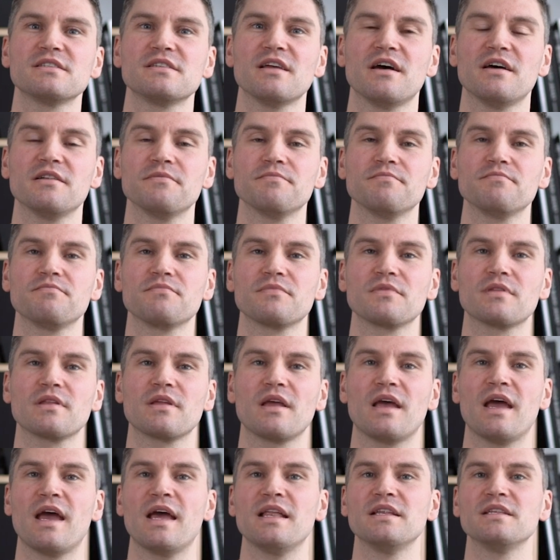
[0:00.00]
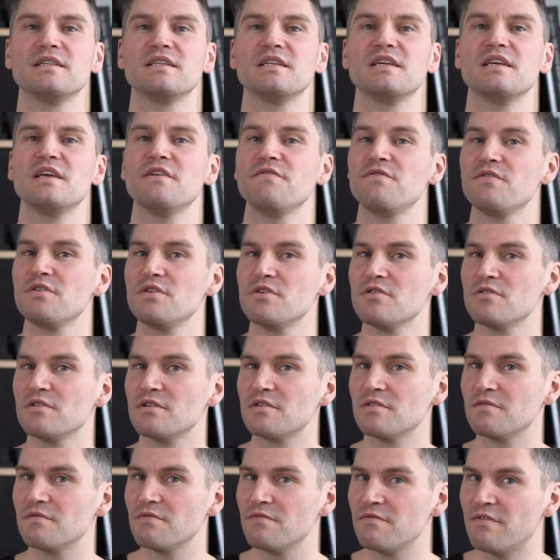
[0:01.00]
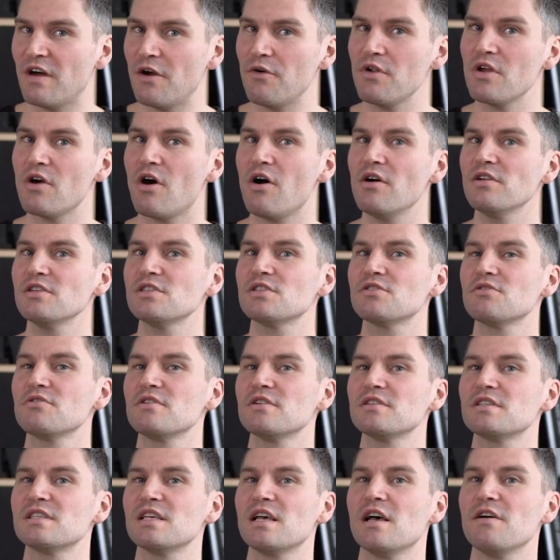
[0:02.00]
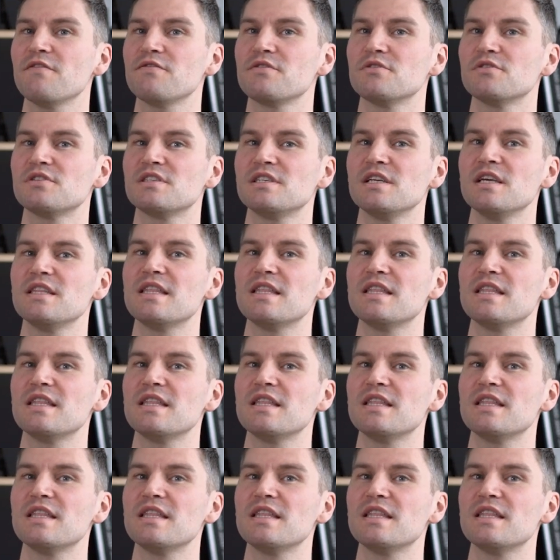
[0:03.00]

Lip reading: done, and if you're very honest to yourself, you see